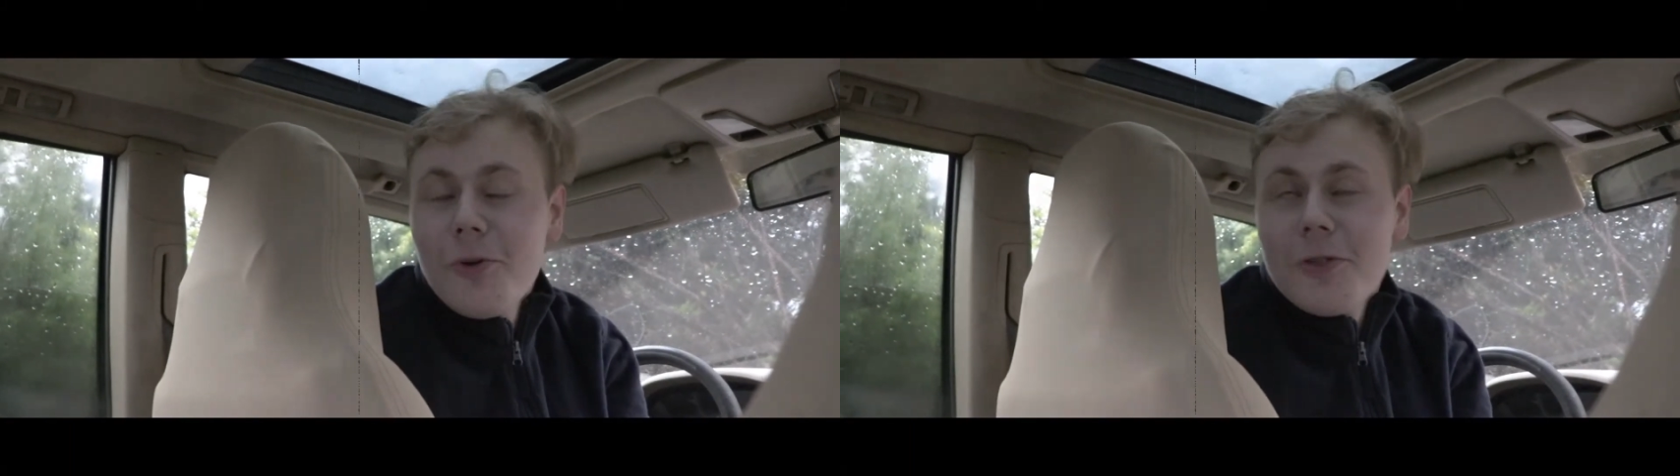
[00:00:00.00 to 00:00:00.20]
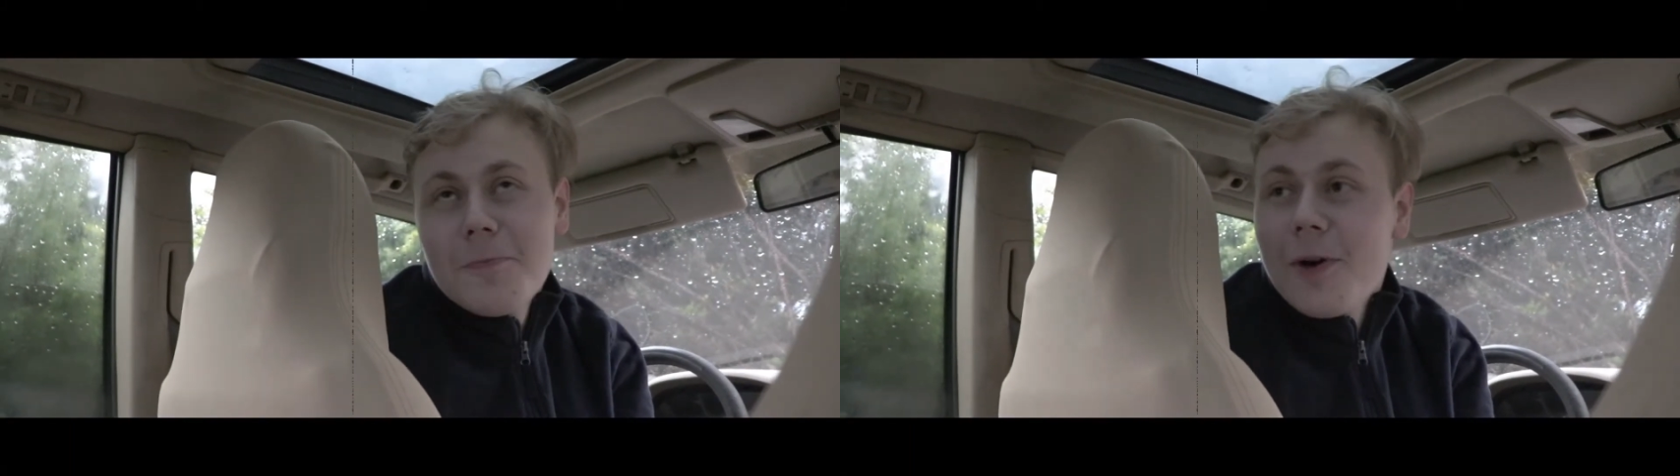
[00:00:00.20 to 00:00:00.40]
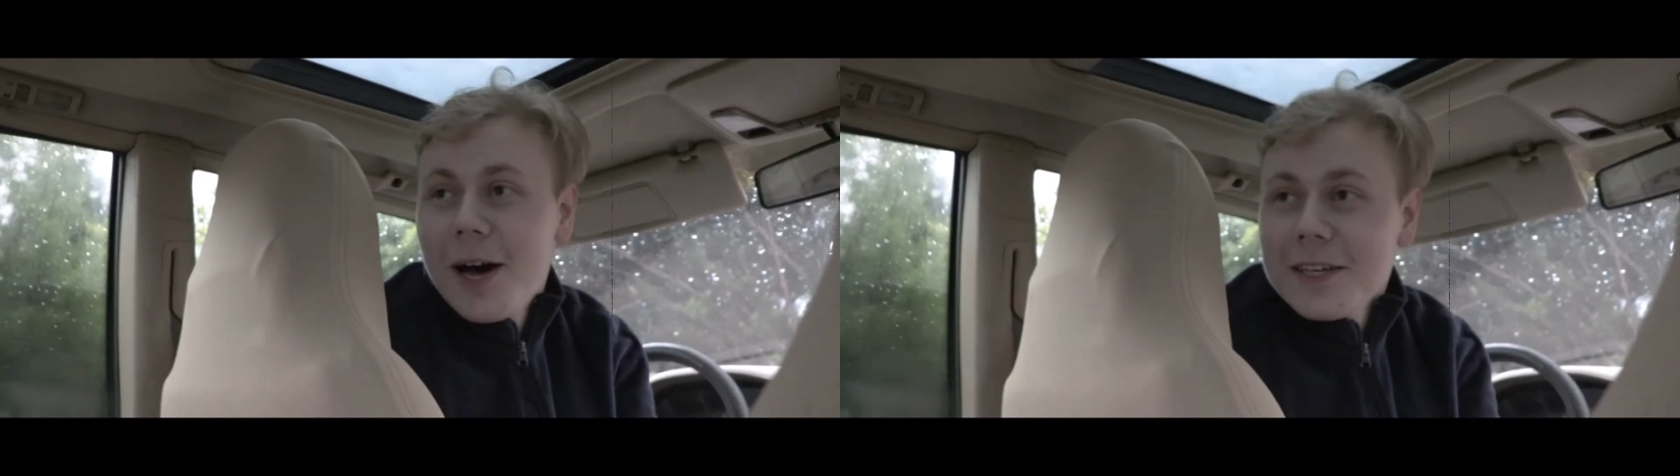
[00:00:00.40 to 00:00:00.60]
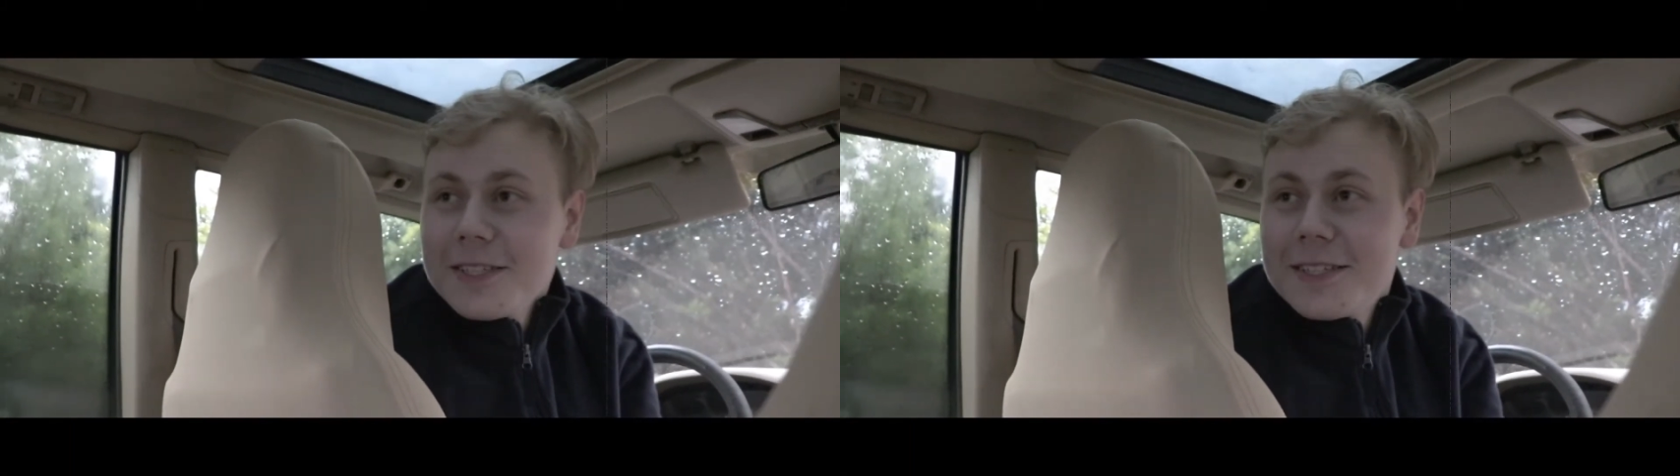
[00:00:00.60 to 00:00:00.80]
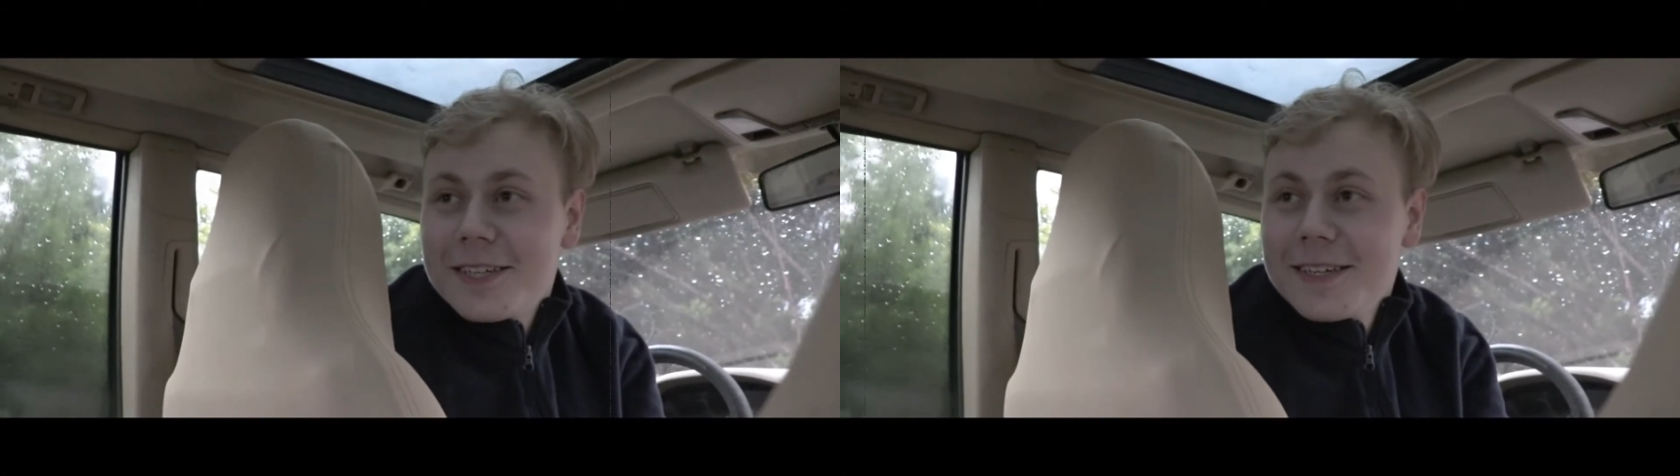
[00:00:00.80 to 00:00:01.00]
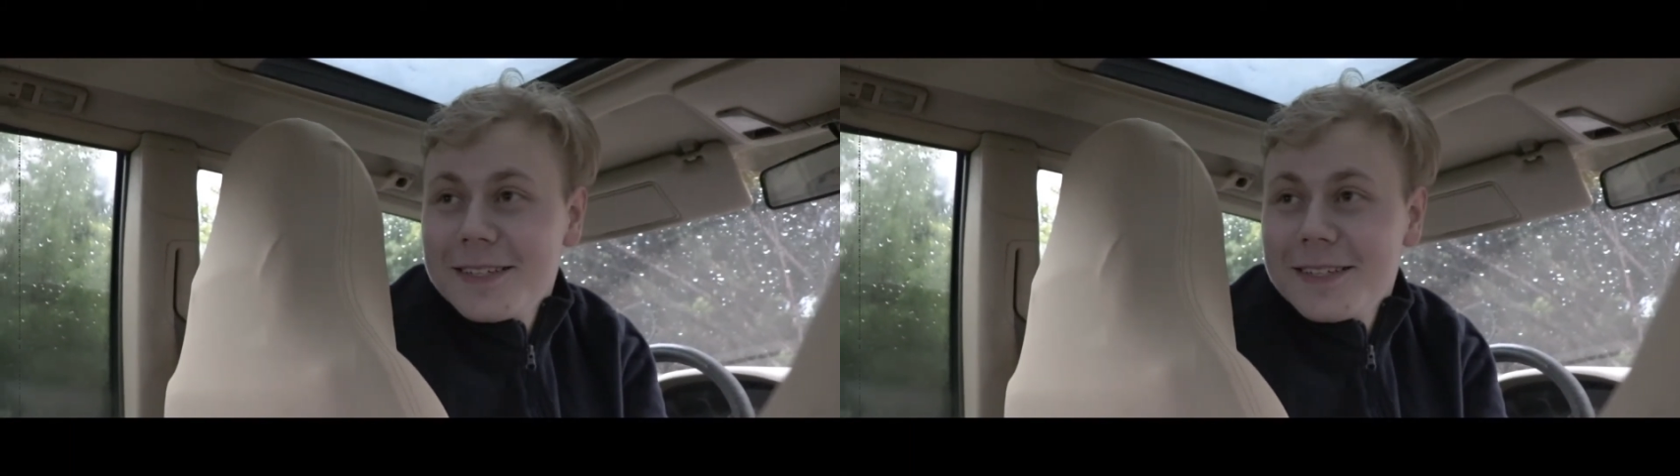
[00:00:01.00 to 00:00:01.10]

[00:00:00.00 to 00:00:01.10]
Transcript: the bus?